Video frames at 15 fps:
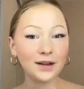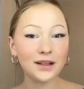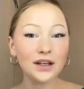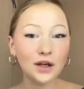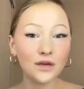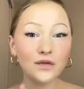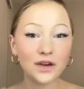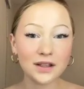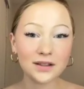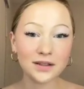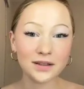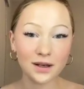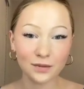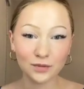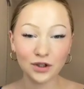convinced
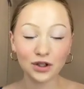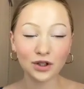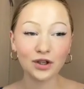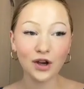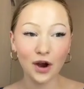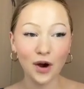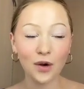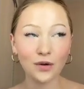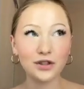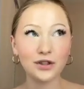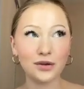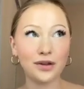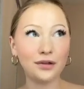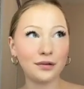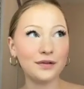him to go
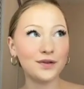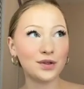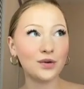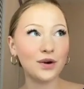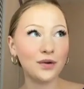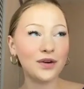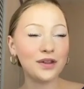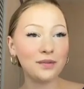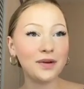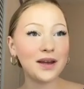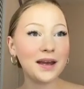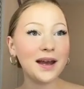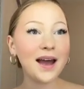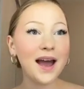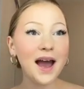to a thrift store with
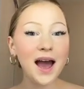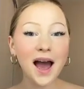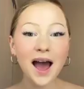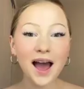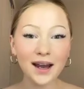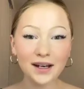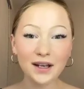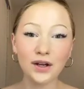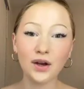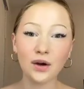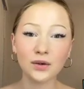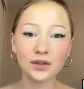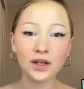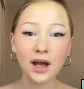me, and he goes,